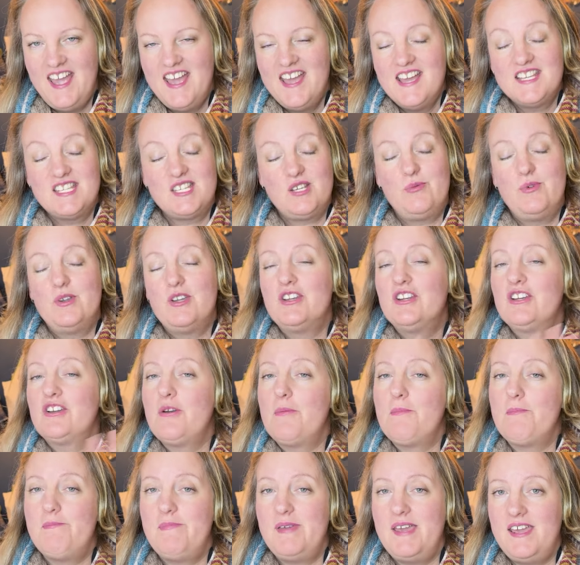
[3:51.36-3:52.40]
So we're going to
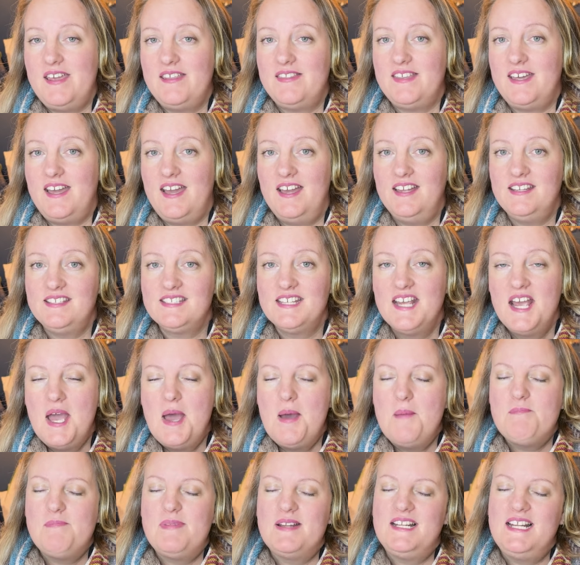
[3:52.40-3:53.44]
compare that,
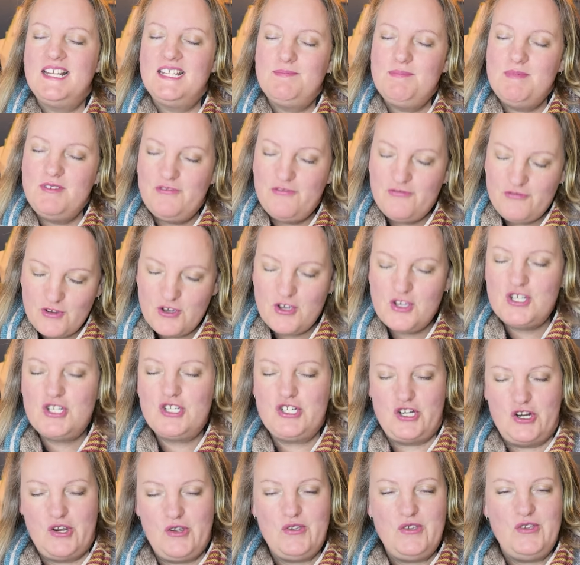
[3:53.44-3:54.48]
but let me first
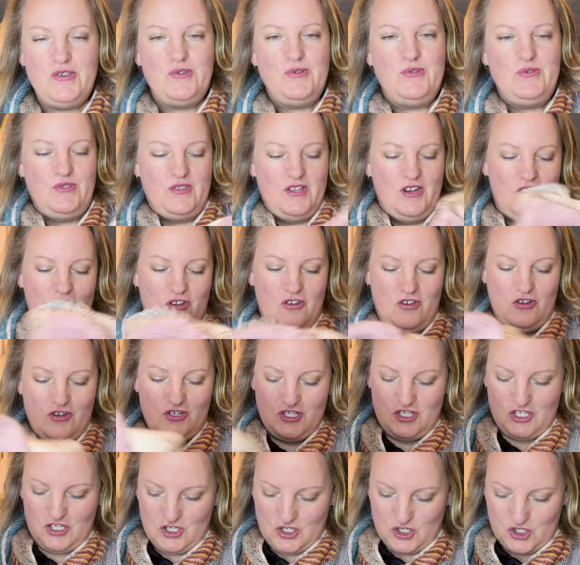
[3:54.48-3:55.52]
show you the
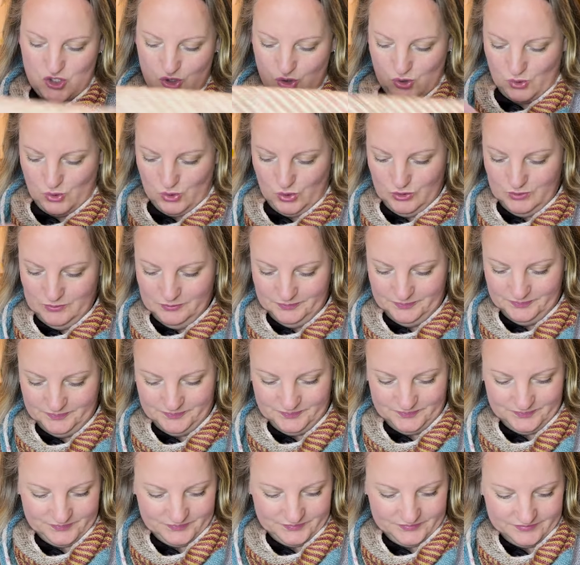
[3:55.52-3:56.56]
large shawl.
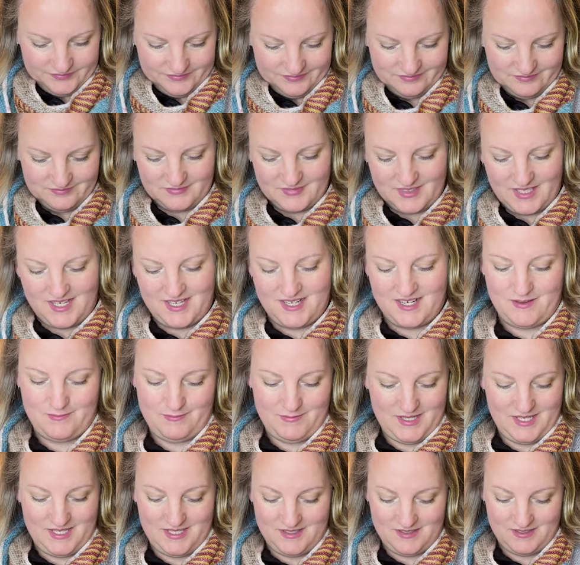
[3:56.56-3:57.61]
And I
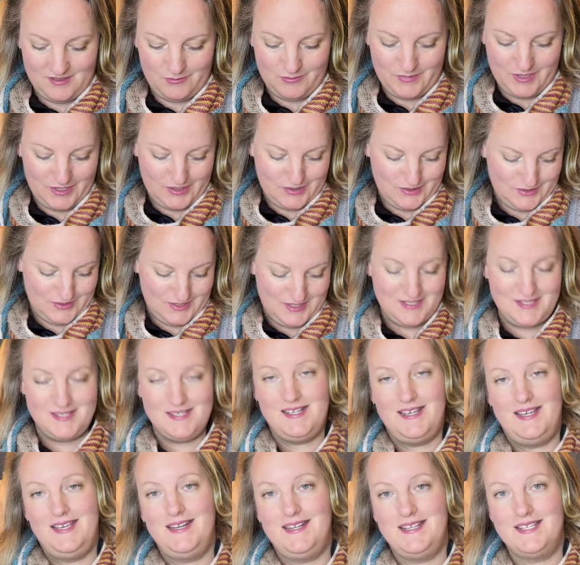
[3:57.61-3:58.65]
mean, oh my goodness,
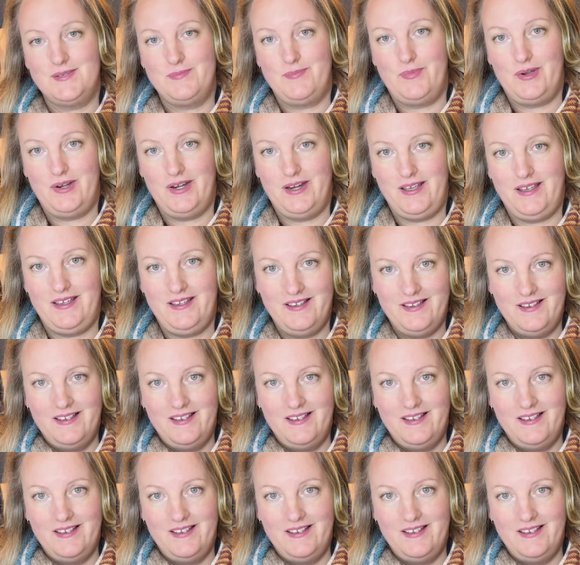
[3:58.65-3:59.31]
it is pretty.